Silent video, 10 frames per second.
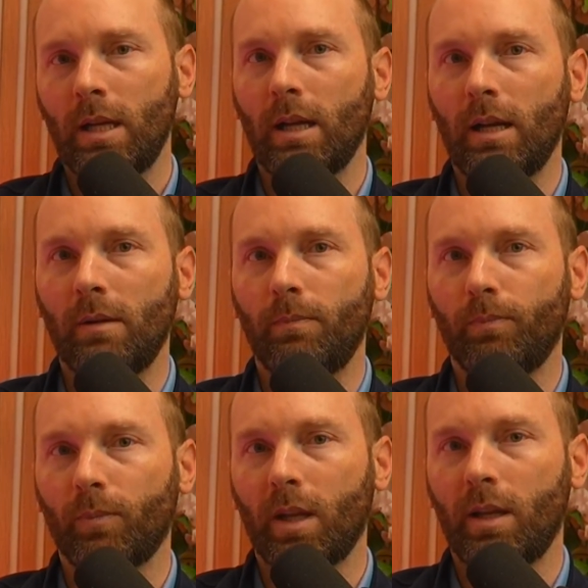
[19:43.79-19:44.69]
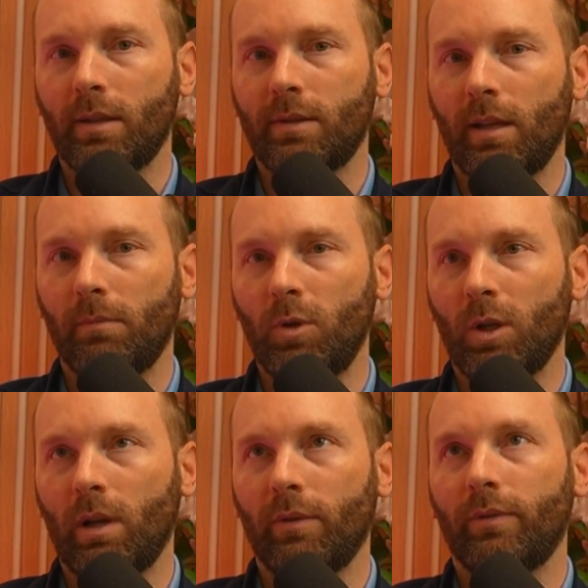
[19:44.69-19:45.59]
I can't say,
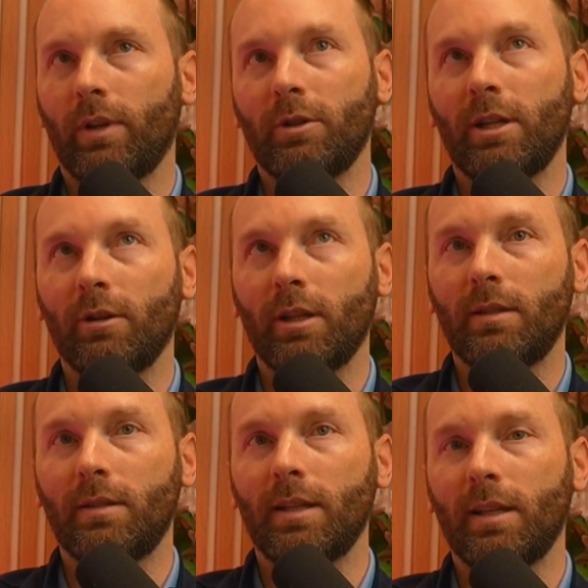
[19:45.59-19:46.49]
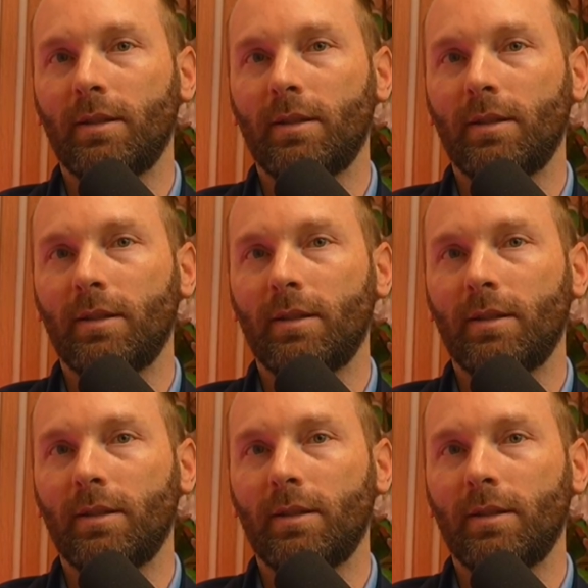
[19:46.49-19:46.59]
every veterinarian did,